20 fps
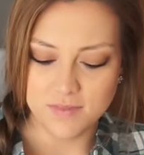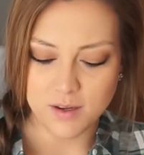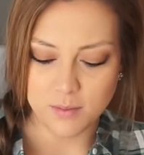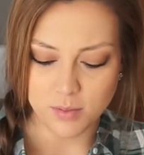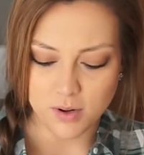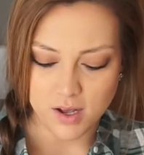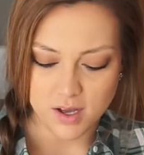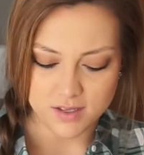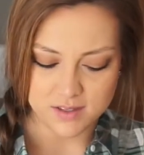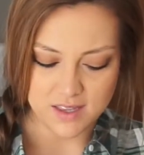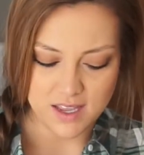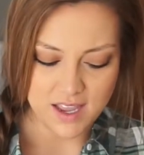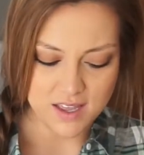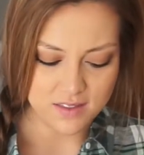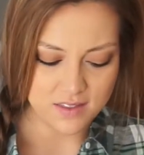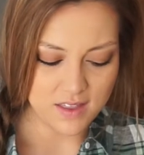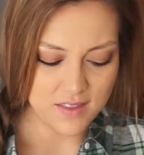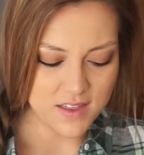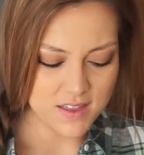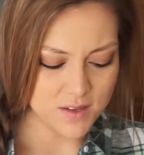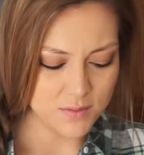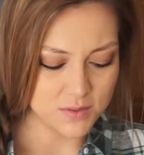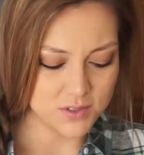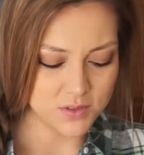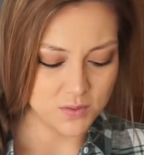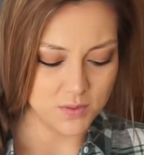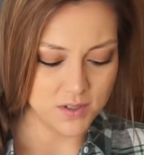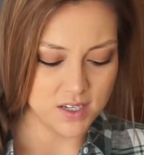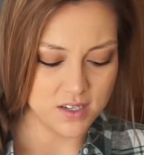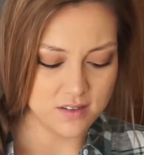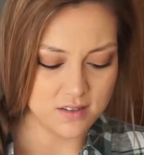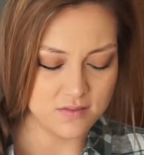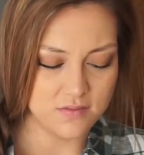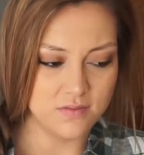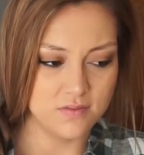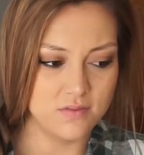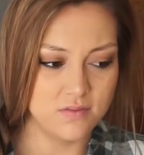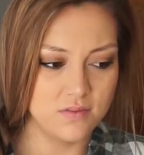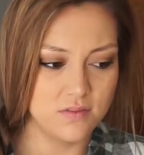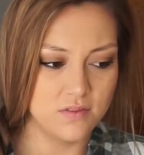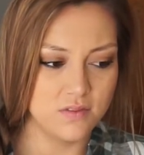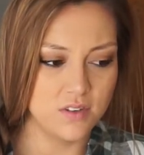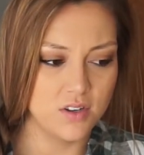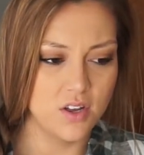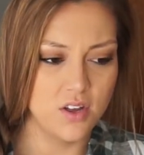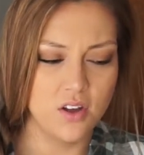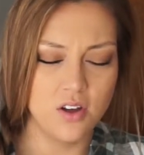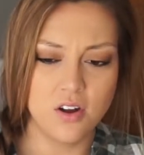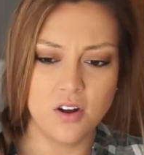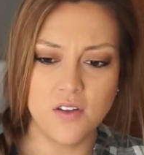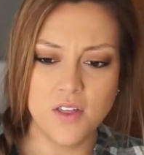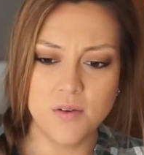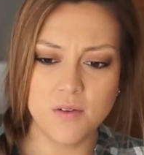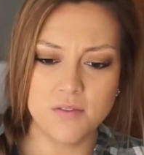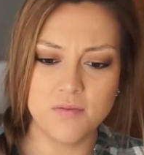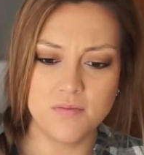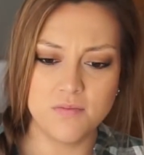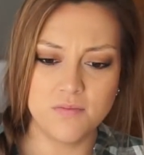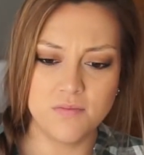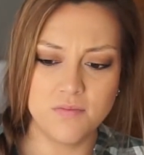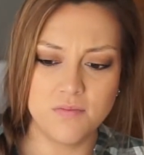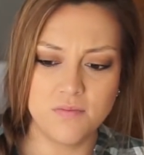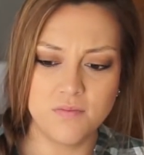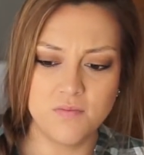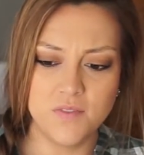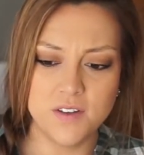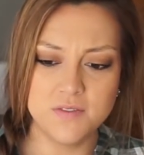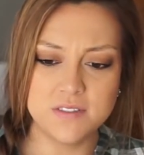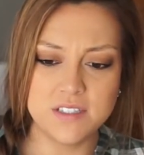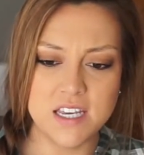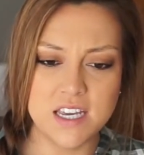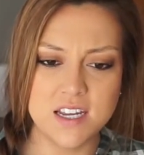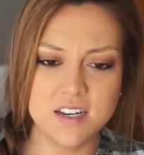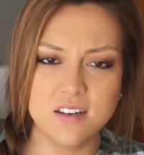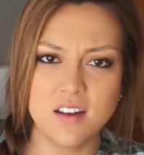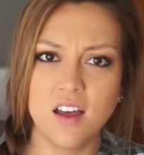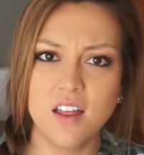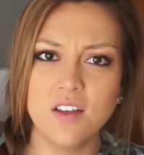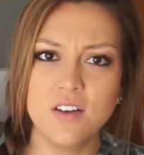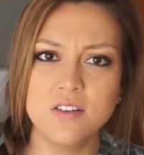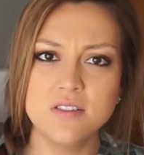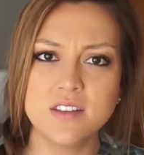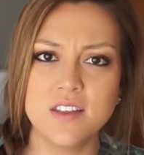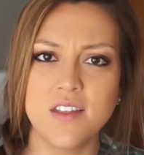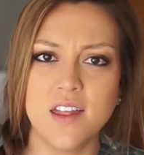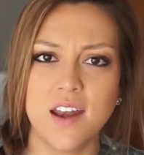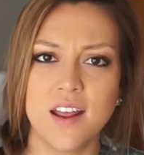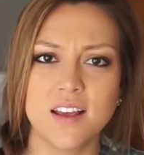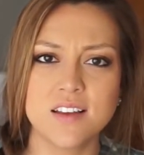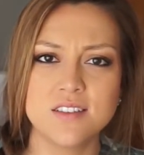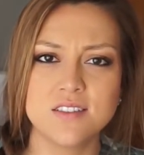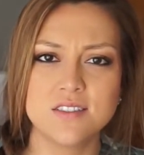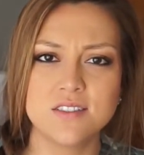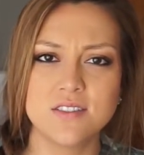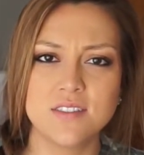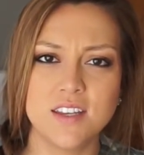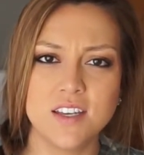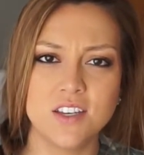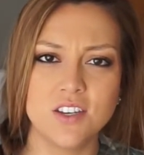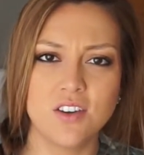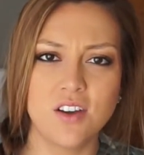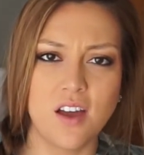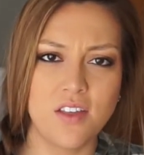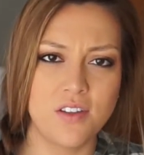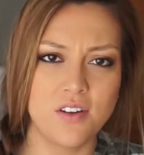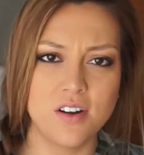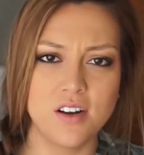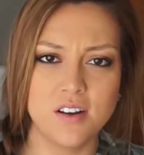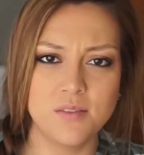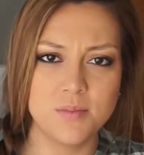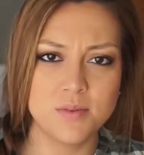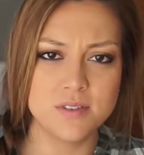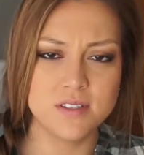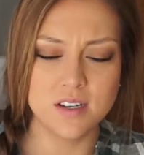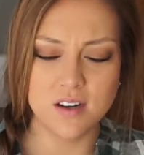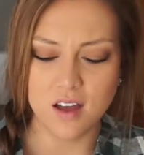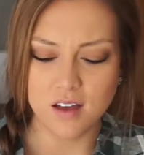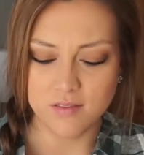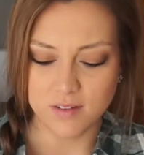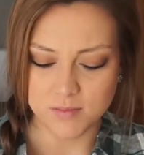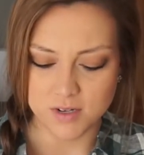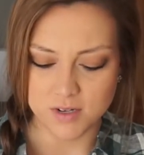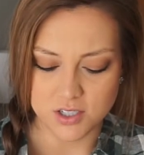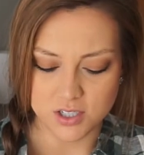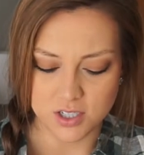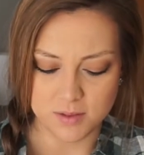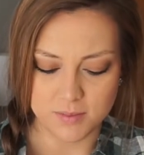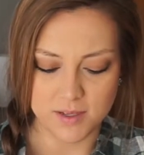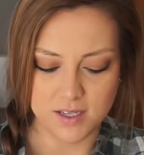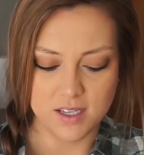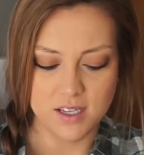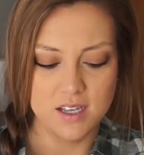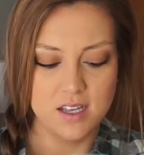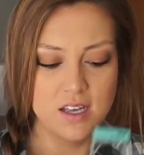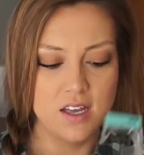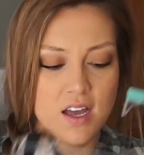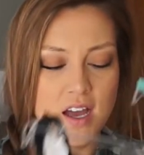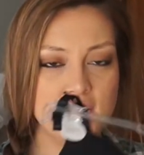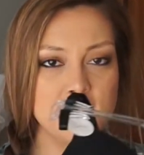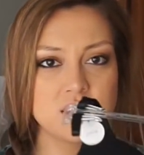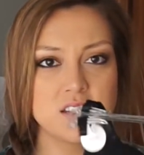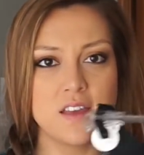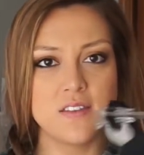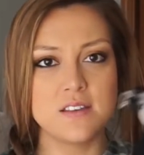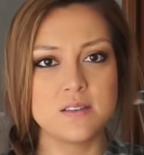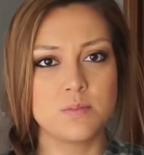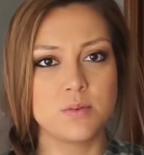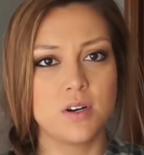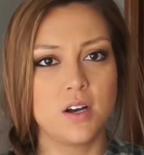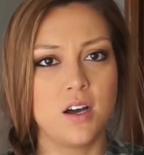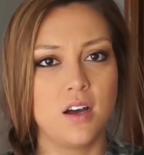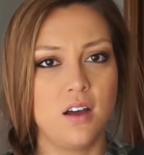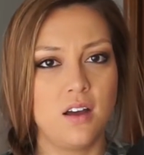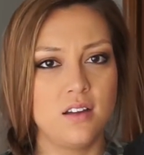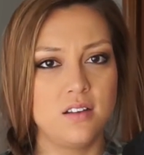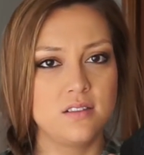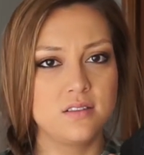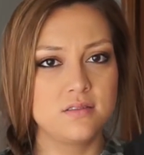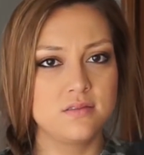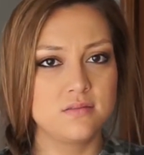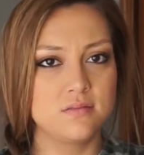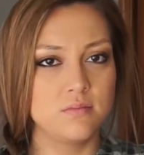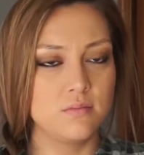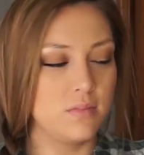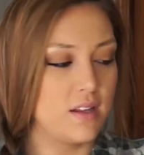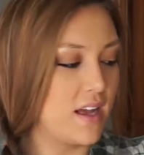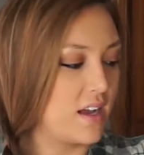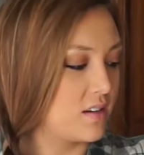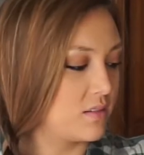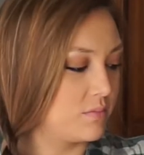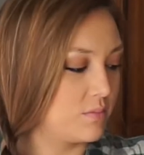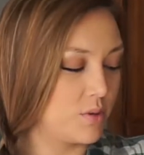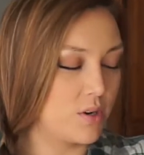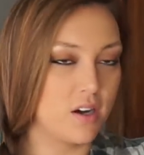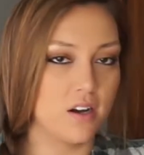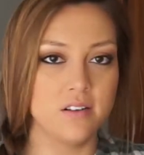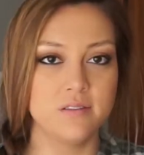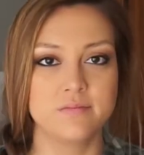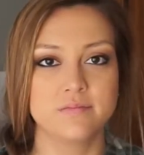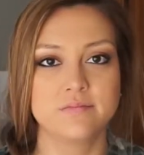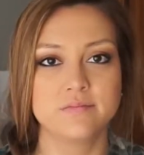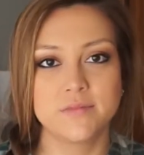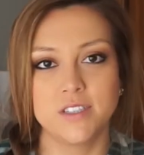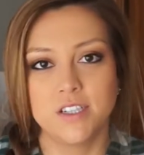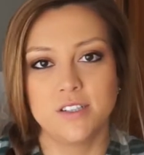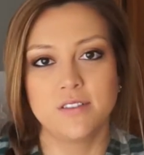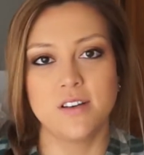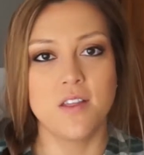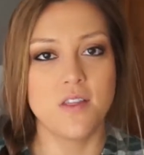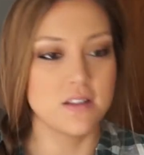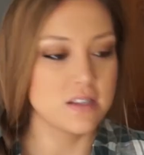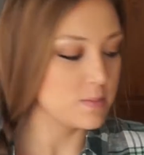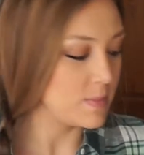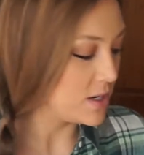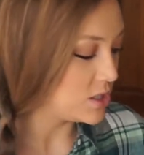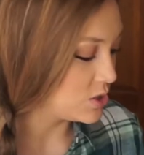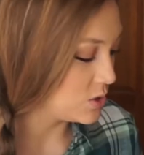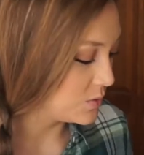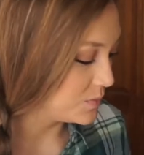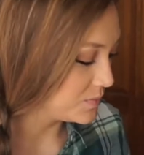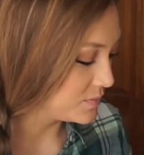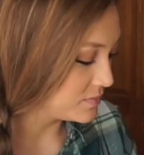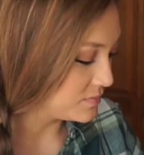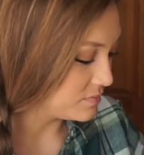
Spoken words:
Their bras, they were 20. They were $15, and then I guess think you got 30% off. sure, but I just got this bra, black bra. Yeah, nothing special.